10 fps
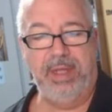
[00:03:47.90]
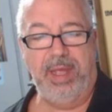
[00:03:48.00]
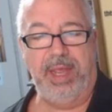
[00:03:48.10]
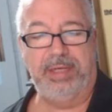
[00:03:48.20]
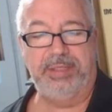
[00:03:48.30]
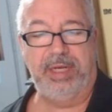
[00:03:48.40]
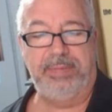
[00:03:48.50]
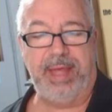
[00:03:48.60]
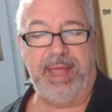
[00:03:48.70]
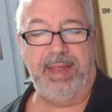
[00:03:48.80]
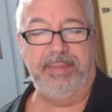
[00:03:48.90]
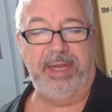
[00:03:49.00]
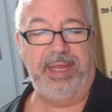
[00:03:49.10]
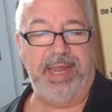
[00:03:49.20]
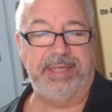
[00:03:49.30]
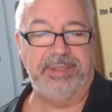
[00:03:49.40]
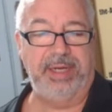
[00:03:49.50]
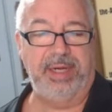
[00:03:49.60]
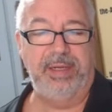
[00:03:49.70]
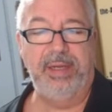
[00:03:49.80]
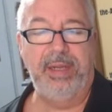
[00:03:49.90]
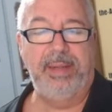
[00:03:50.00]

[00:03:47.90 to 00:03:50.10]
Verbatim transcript: and just hit apply. I'm going to hit cancel here,